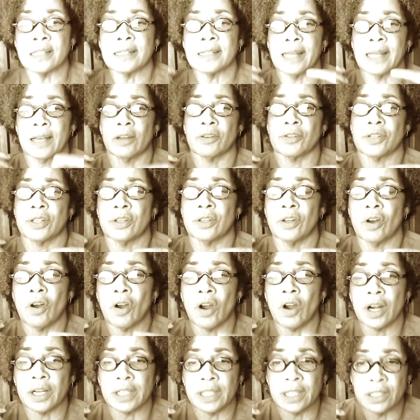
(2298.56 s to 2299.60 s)
cells in the
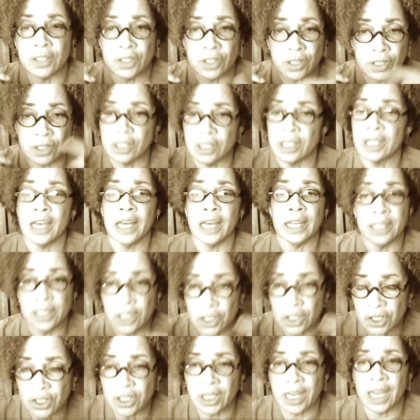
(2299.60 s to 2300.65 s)
heart can just
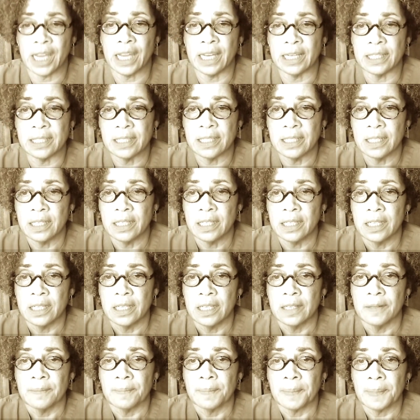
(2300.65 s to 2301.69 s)
initiate
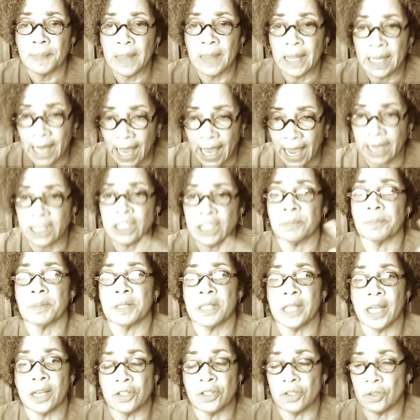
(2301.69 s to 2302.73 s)
an action
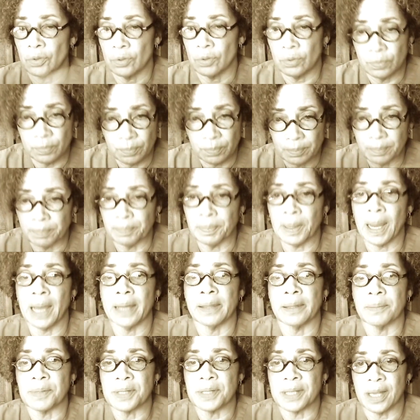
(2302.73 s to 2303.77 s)
potential by
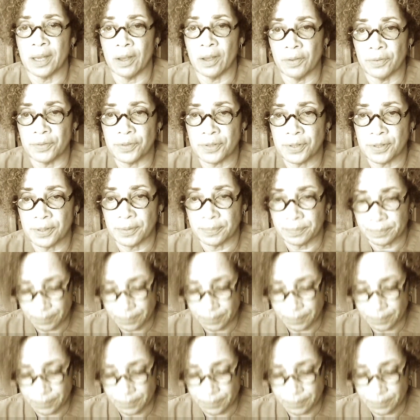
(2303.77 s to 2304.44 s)
themselves.